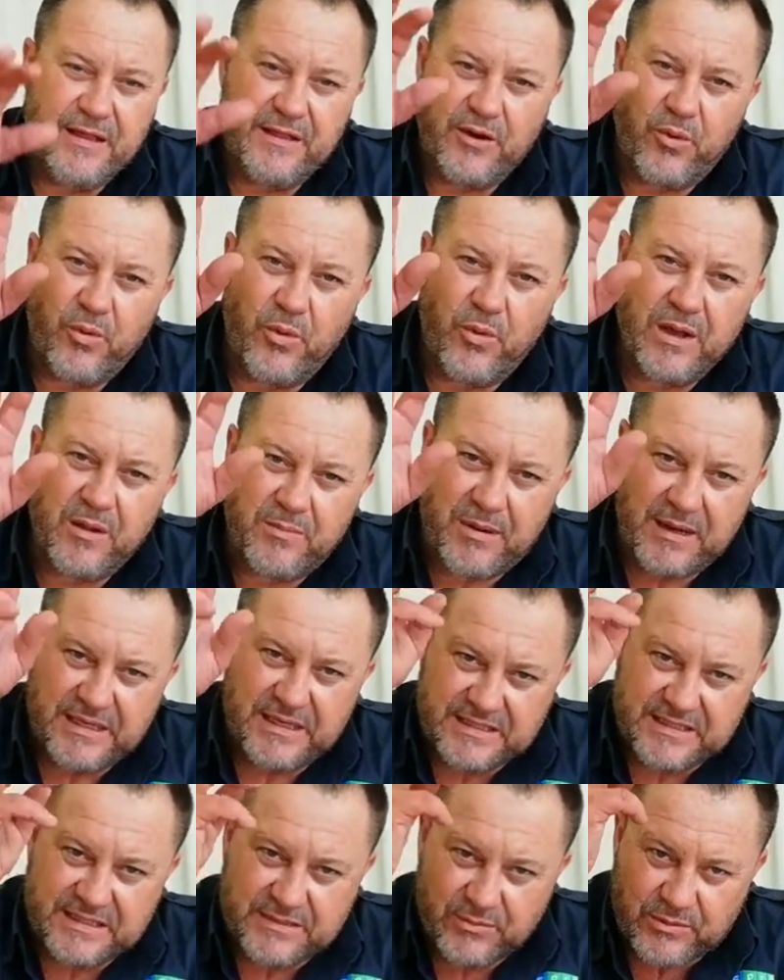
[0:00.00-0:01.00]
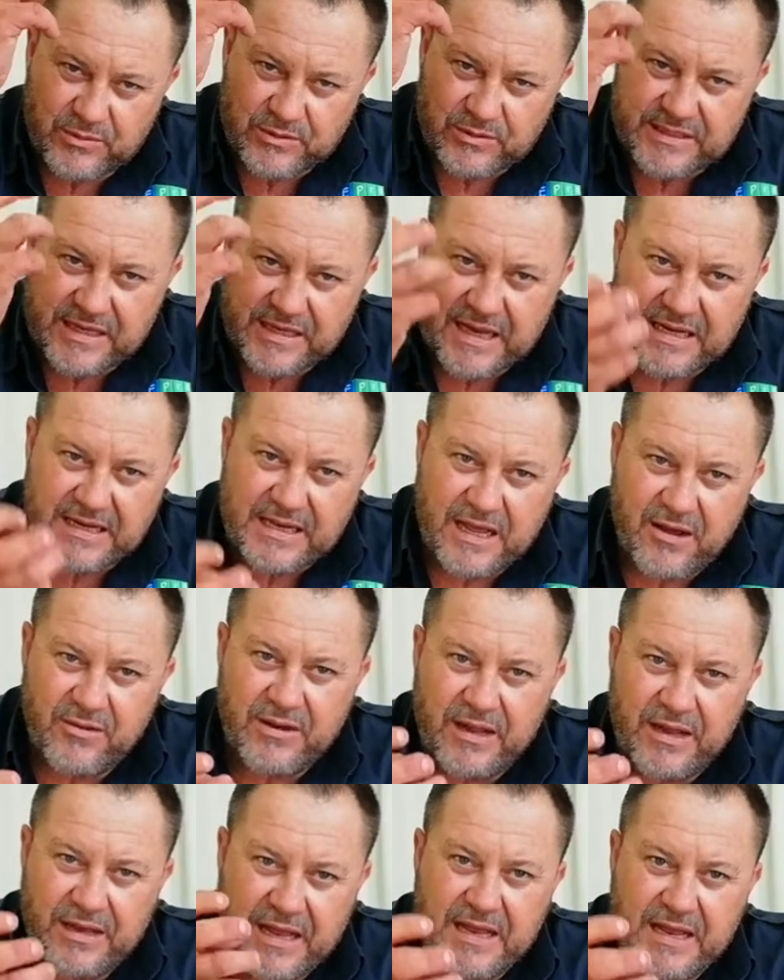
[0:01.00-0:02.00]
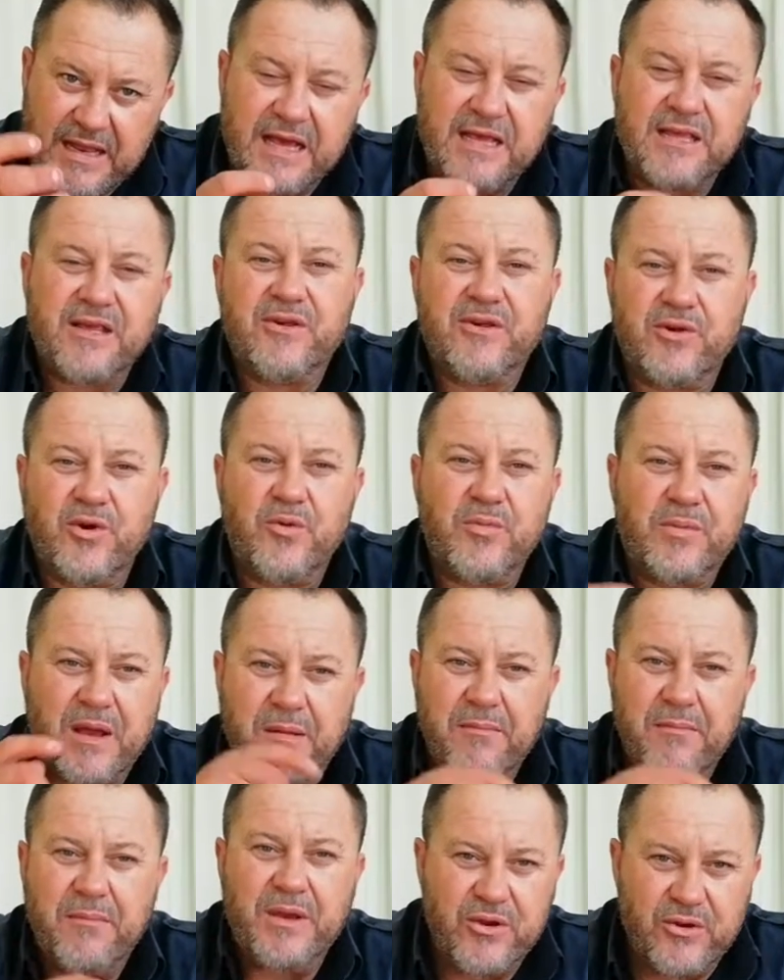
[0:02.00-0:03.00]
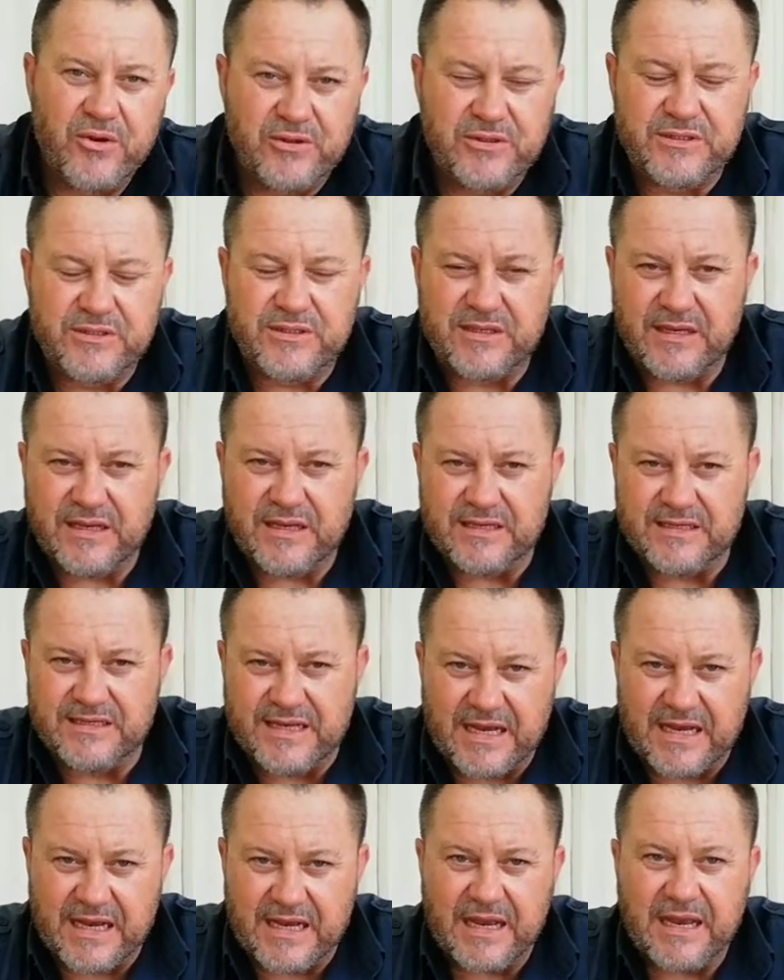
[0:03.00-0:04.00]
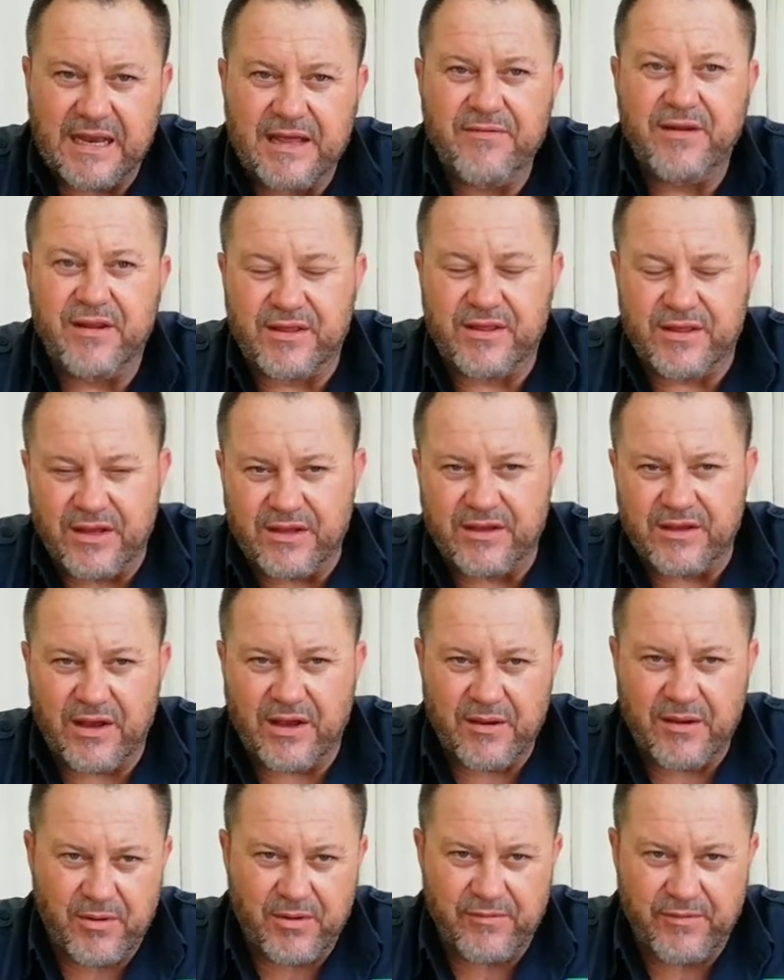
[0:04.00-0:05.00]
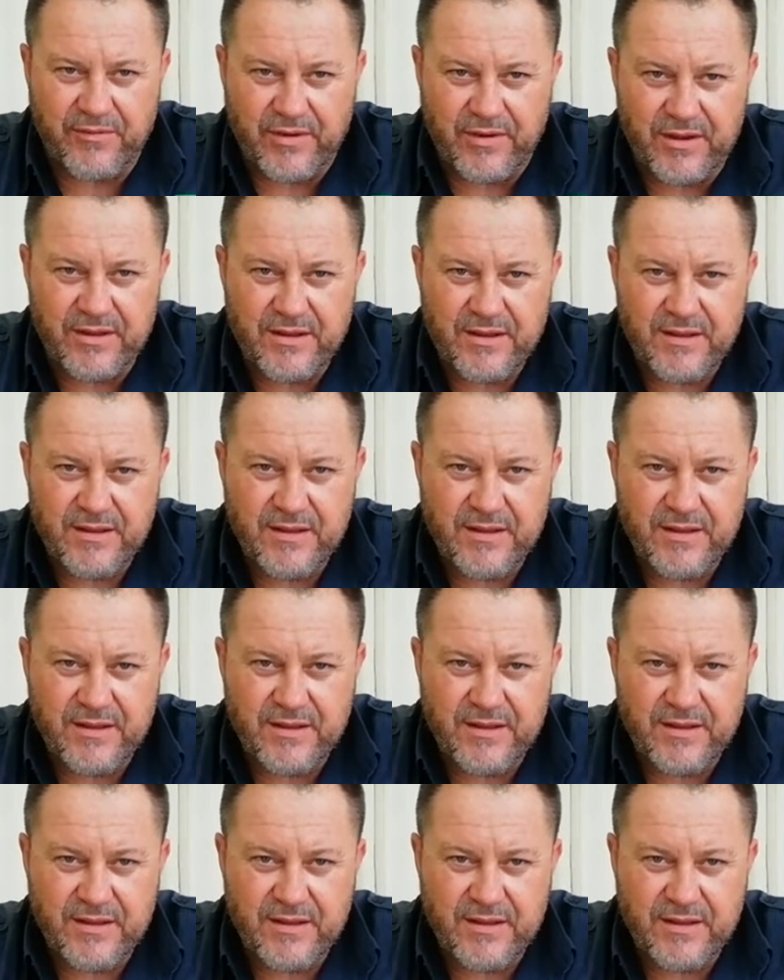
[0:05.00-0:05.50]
The oil bases will sag down and that XoSORB can be used a second and even a third time over.